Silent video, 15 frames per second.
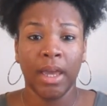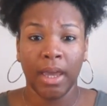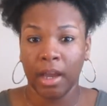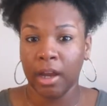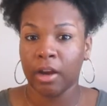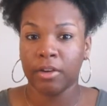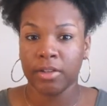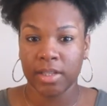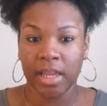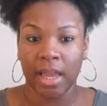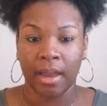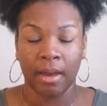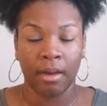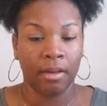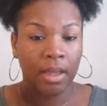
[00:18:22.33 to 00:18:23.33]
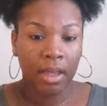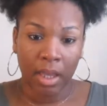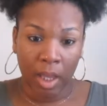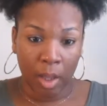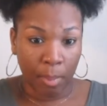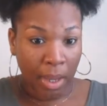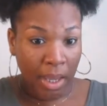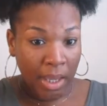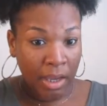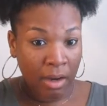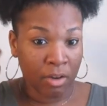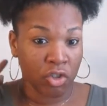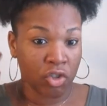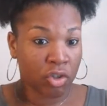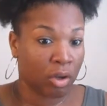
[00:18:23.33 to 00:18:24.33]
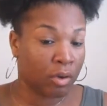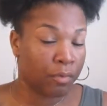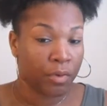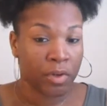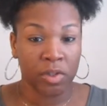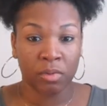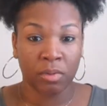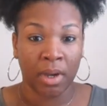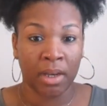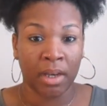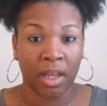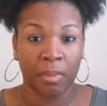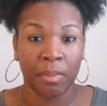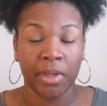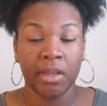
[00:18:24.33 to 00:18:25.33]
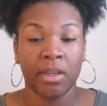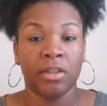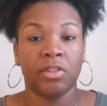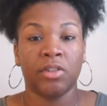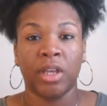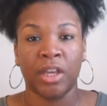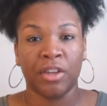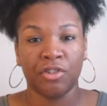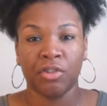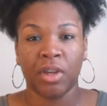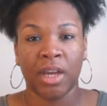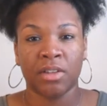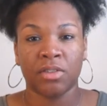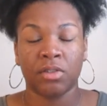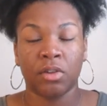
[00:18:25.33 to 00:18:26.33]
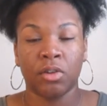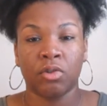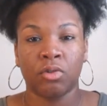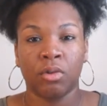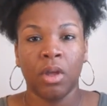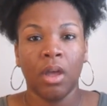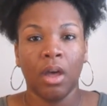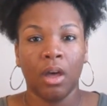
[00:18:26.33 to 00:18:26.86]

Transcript: hairstyle and my hair is so frizzy right now because as you guys know